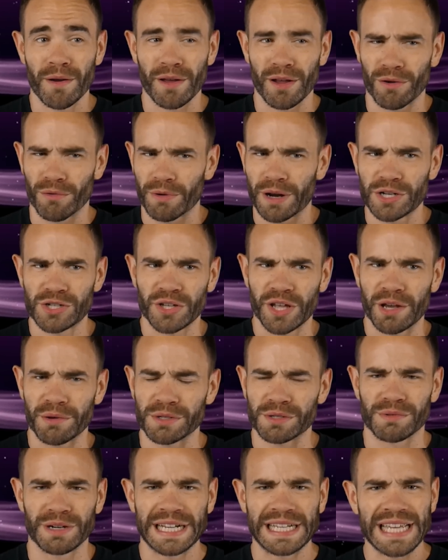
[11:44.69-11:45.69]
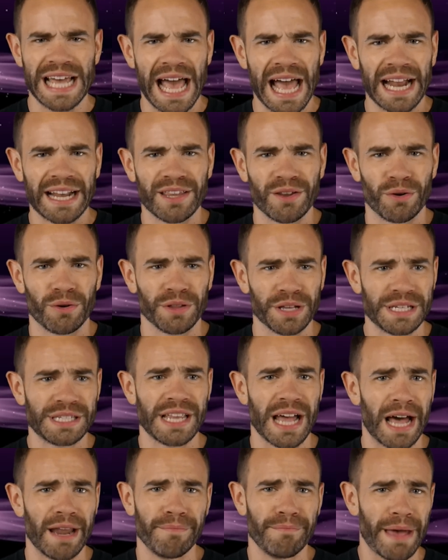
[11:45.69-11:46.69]
And originally it was redacted or at least
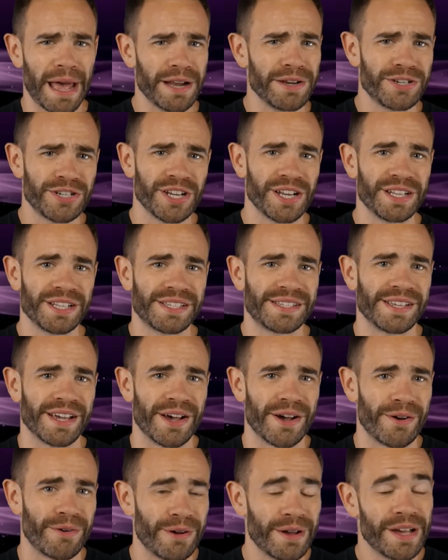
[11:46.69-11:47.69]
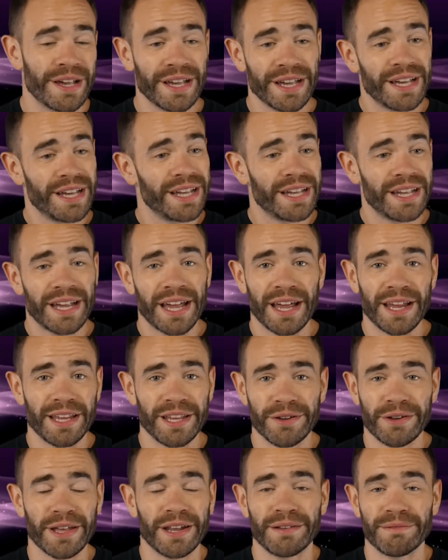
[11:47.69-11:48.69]
not mentioned. So uh,
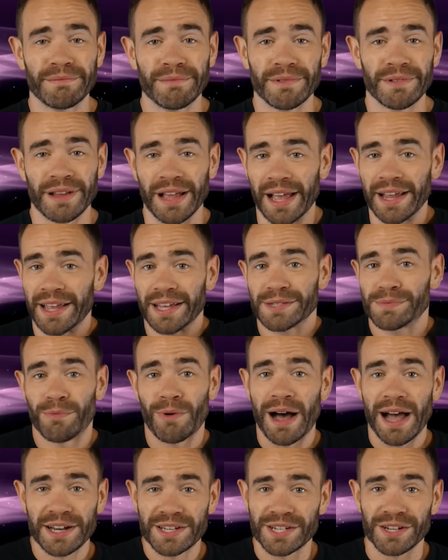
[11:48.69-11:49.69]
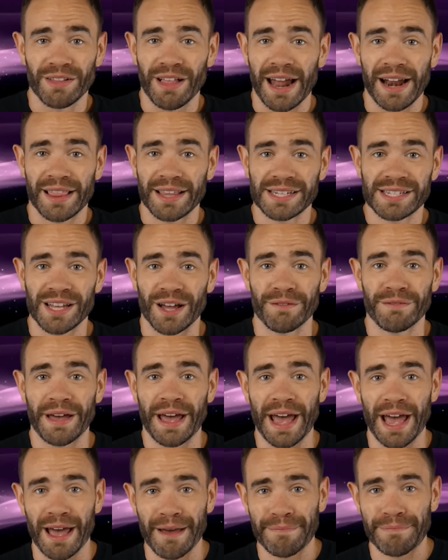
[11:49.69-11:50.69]
you can, I guess, watch a lot of this stuff
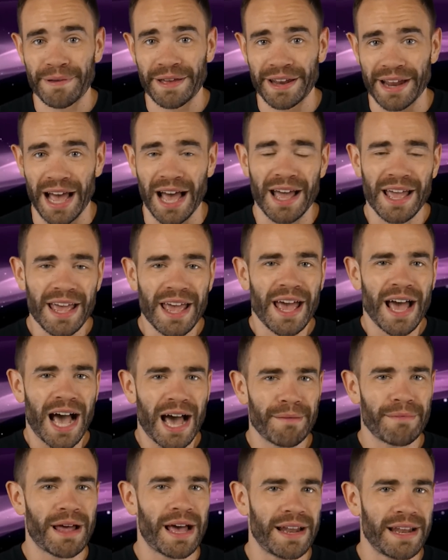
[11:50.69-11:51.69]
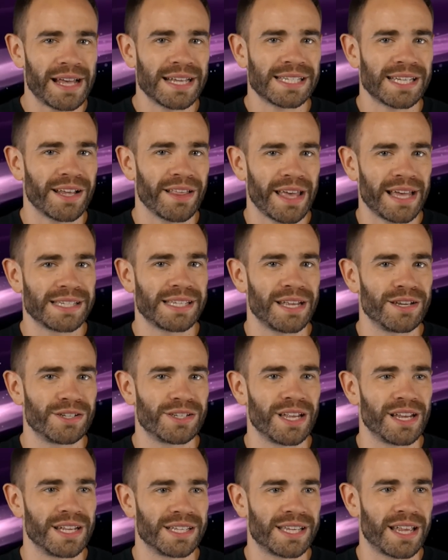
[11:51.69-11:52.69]
happen. I, I'm not necessarily as
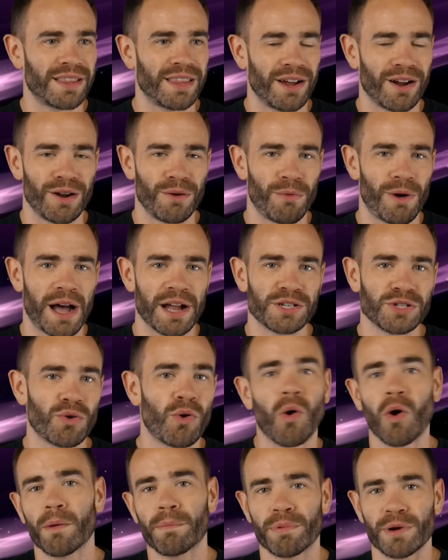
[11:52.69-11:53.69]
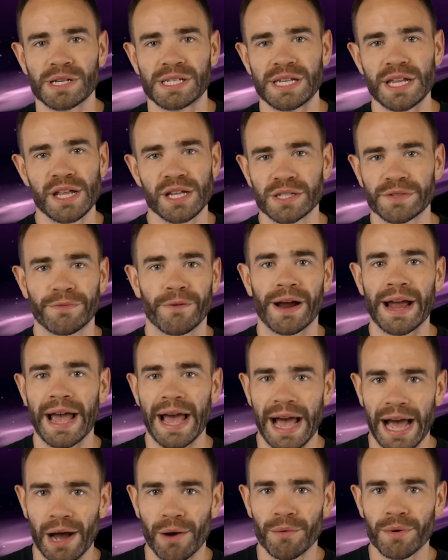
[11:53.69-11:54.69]
interested to sit there and watch court proceedings for
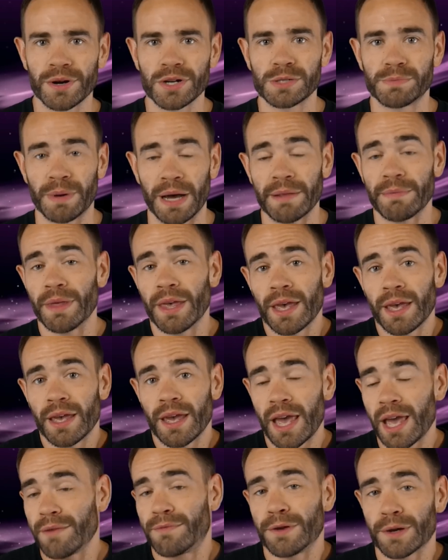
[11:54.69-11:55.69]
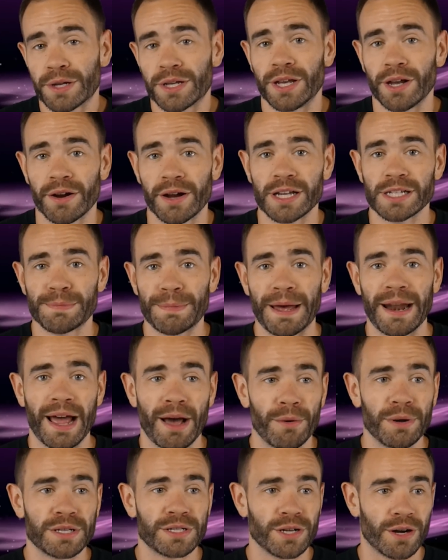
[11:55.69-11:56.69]
hours, but hey, if you're curious about
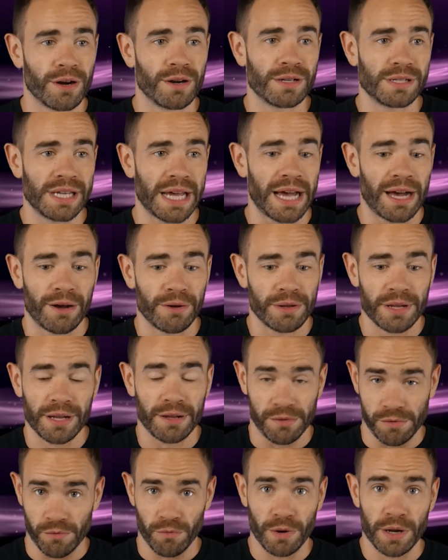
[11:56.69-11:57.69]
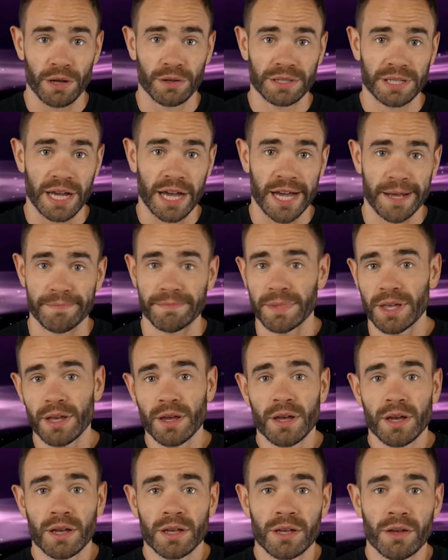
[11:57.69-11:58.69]
how it turns out in real time,
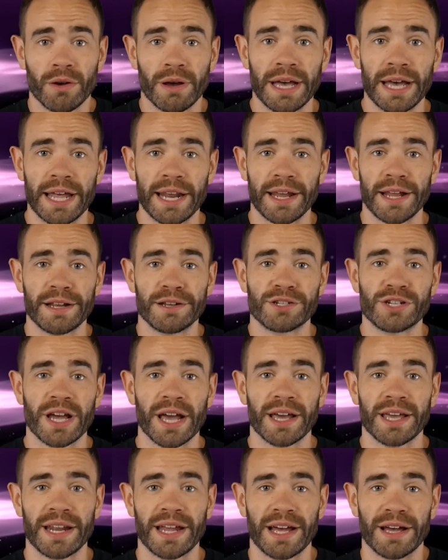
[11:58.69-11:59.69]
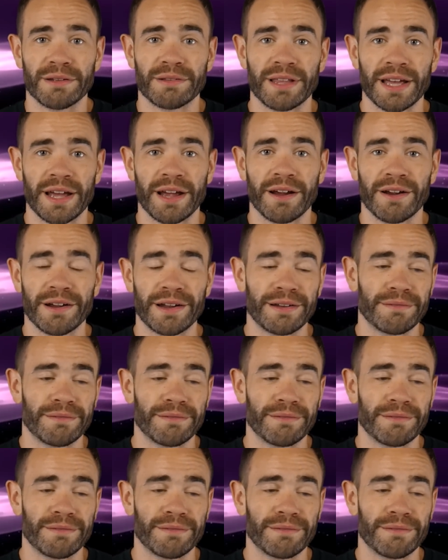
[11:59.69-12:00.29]
go ahead and check it out there.